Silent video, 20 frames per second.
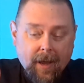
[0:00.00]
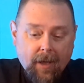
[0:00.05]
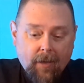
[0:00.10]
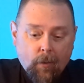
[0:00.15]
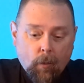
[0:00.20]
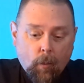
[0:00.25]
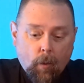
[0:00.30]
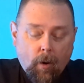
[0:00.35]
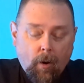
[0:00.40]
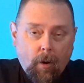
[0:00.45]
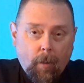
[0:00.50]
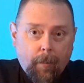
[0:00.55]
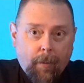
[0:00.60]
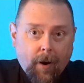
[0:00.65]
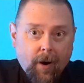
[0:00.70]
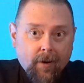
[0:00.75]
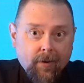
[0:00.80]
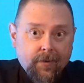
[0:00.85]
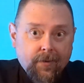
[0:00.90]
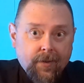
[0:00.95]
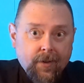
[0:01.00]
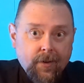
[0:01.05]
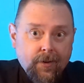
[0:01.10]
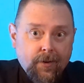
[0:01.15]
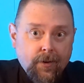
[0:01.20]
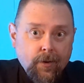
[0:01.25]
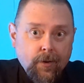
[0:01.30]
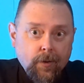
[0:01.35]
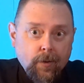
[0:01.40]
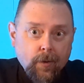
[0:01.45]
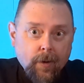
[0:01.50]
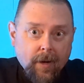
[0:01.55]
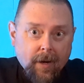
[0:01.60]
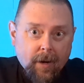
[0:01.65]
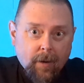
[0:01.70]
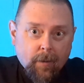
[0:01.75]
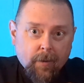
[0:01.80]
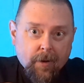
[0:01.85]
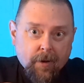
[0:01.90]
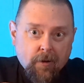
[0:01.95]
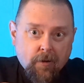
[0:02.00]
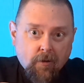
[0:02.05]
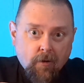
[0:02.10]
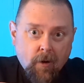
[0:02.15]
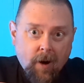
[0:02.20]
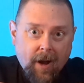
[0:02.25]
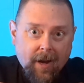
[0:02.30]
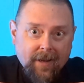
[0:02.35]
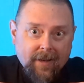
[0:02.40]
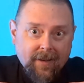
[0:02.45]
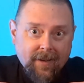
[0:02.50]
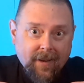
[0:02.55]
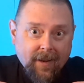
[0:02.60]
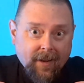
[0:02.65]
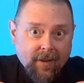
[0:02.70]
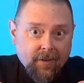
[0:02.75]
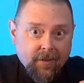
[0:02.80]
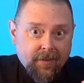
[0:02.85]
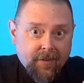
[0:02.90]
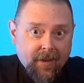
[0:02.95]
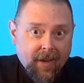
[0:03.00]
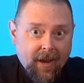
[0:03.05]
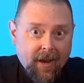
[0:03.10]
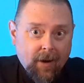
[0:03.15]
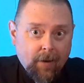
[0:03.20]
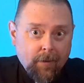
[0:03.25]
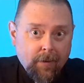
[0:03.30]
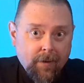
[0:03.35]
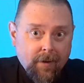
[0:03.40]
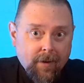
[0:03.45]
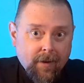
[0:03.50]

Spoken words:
The wall parts in two. The grinding sound